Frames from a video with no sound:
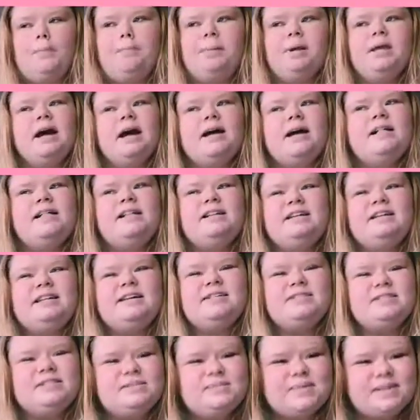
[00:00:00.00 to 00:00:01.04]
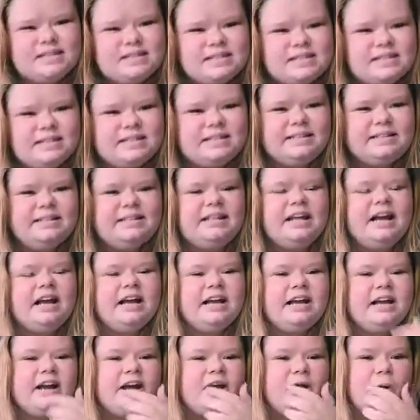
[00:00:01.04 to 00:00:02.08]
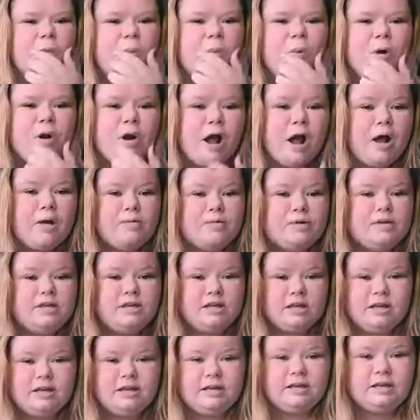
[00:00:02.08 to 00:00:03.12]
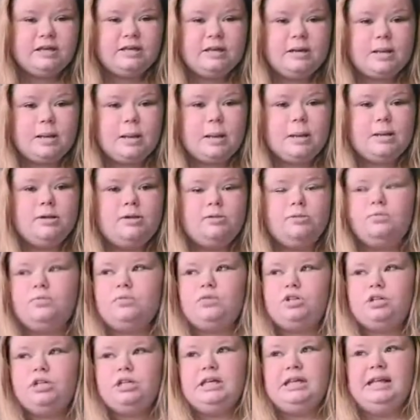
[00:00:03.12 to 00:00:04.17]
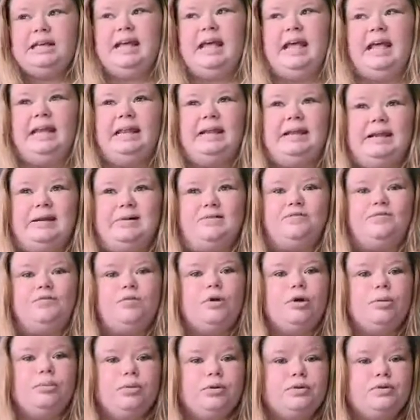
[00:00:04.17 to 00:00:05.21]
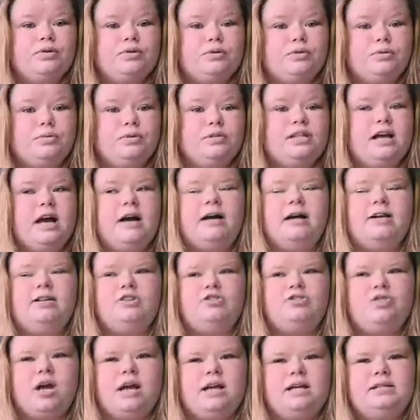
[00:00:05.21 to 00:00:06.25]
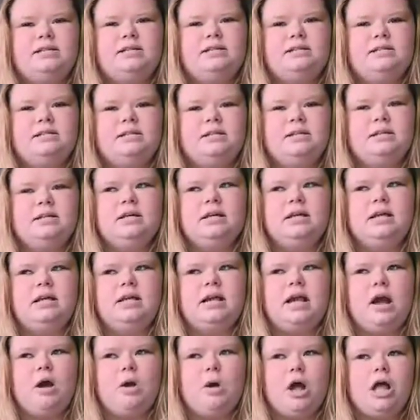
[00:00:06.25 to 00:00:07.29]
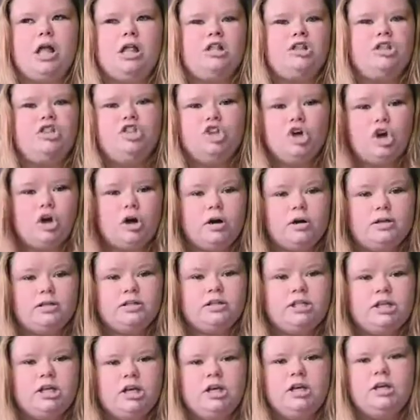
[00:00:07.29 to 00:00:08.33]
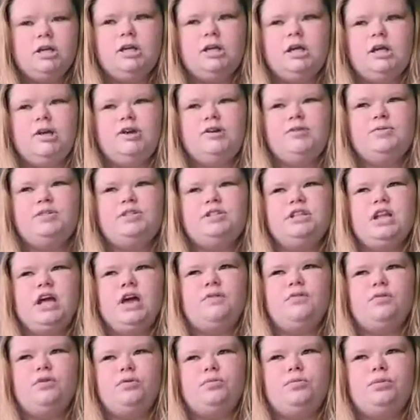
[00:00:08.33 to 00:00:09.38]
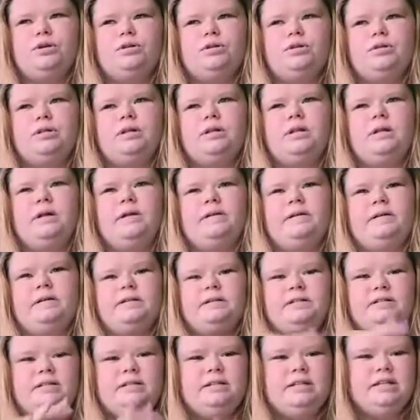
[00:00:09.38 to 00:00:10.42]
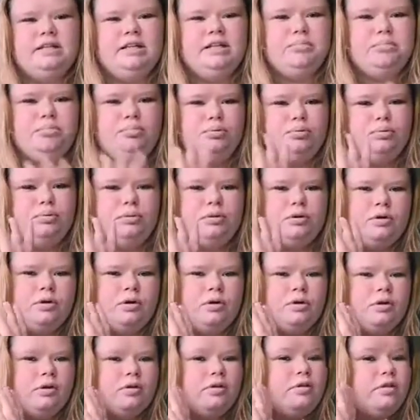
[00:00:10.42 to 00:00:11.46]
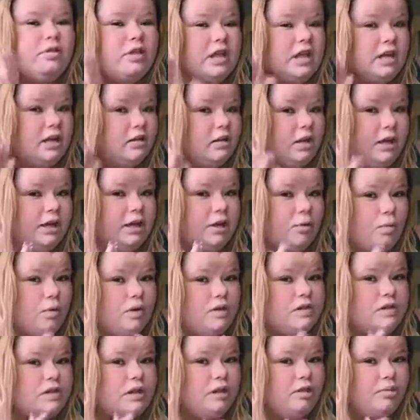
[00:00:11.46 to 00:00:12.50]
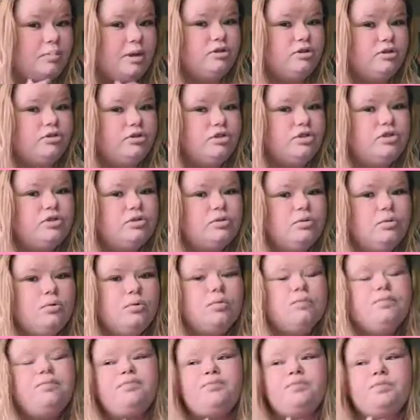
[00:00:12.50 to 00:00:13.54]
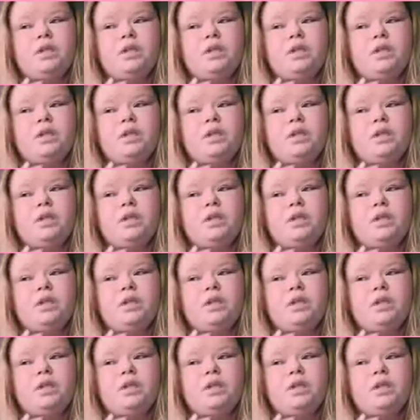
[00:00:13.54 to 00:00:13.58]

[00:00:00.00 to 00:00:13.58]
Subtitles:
But yeah, that's basically like what I would get hated on for in middle school, was how I dressed and how I looked. It was never really like a deep thing like it was in elementary school.